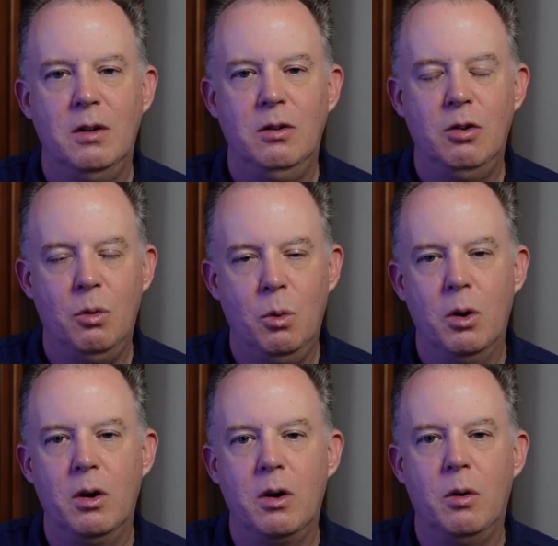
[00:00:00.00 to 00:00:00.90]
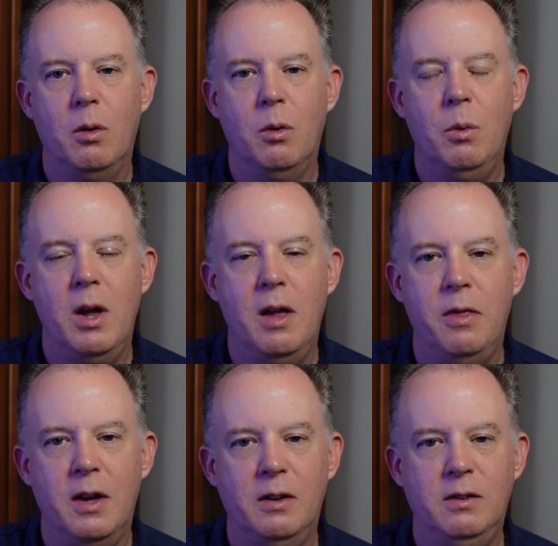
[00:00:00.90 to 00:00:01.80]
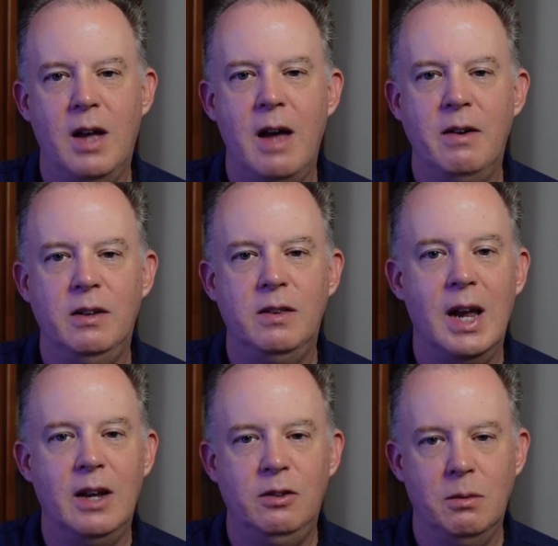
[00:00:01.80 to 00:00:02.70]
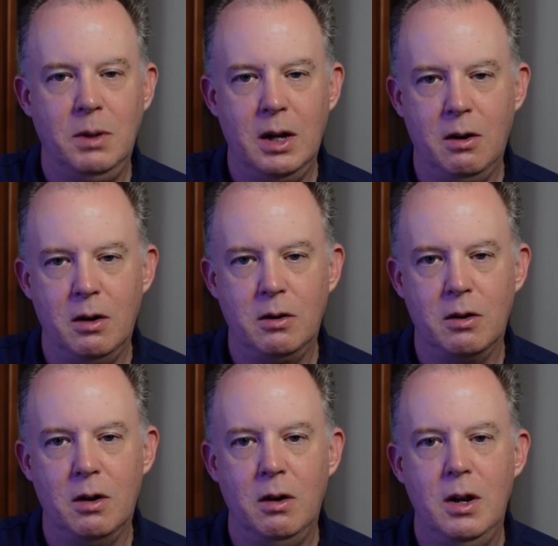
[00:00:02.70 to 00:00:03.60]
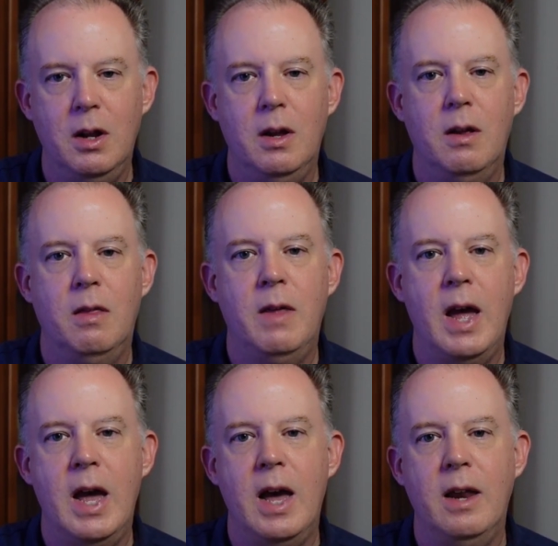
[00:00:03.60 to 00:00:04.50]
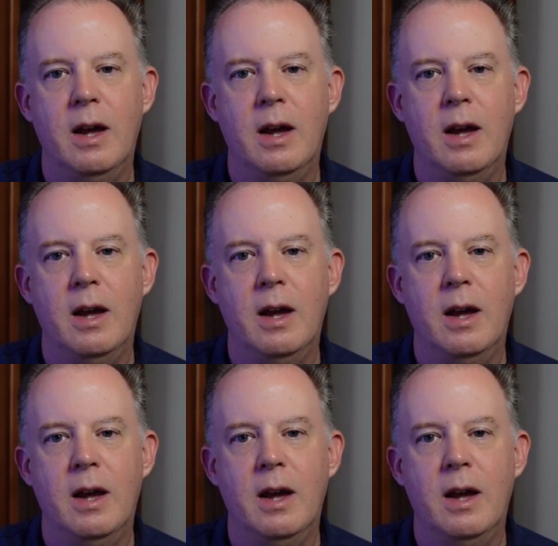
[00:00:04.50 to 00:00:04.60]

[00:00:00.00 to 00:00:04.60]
to work with a stylus that has some character, that